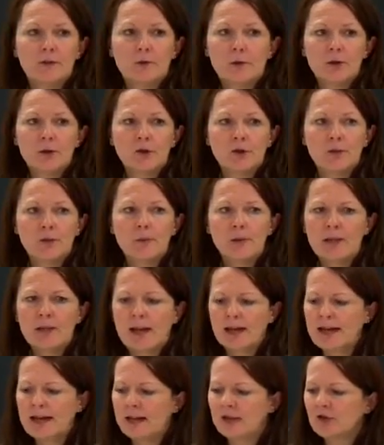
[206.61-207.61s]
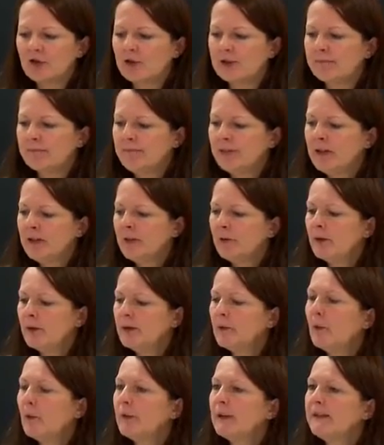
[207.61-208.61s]
or a tubal ligation
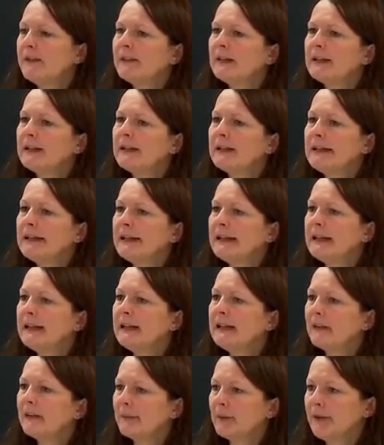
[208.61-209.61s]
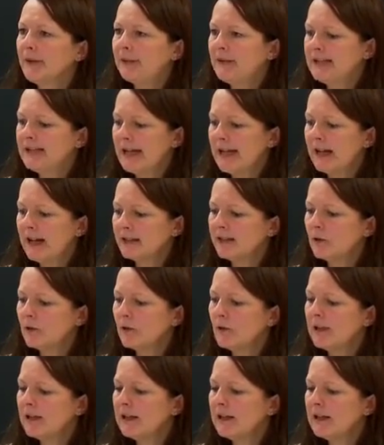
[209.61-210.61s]
when a woman is clearly expressing doubt
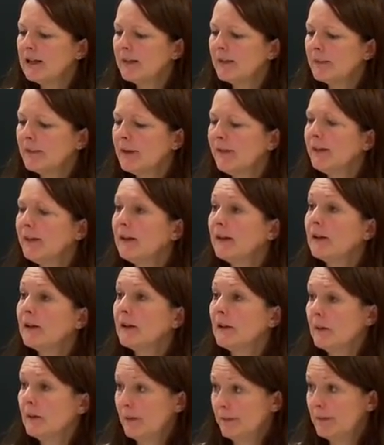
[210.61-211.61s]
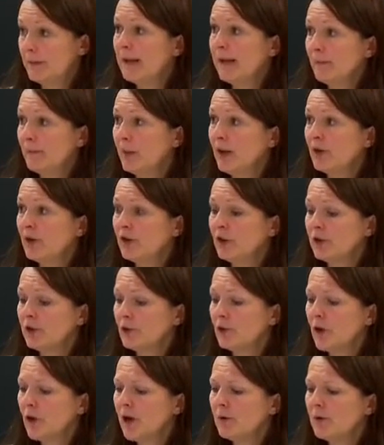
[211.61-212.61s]
or clearly expressing being pressured
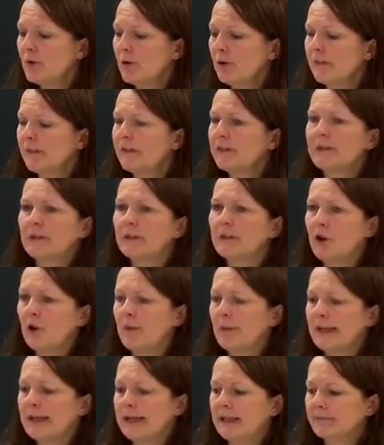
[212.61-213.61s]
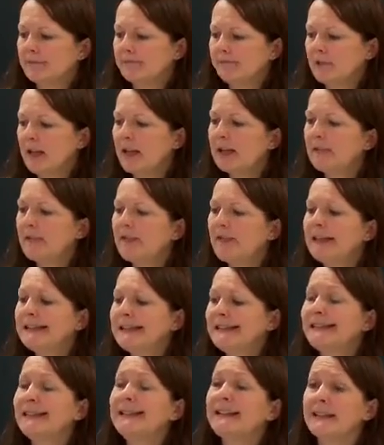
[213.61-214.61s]
or coerced. Not many. And if they
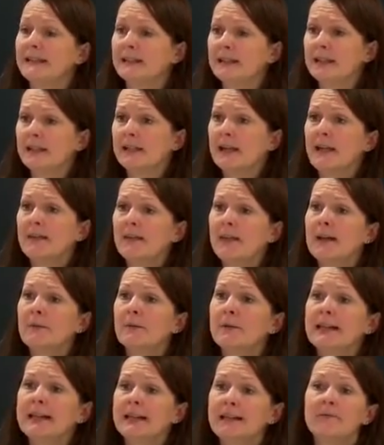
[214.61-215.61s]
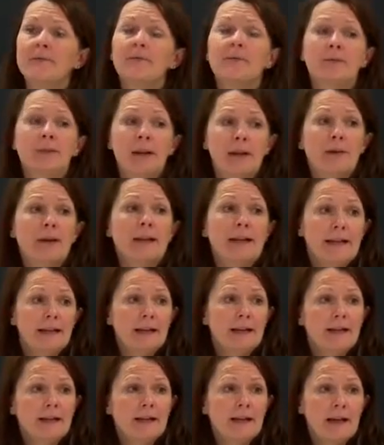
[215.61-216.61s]
did, they would get a
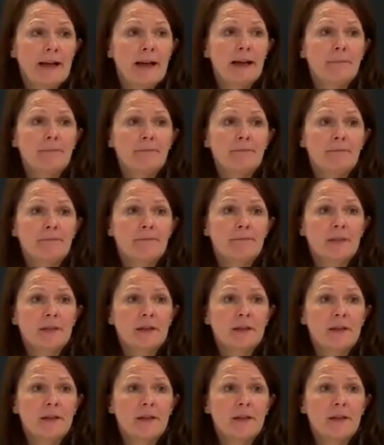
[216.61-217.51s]
very hard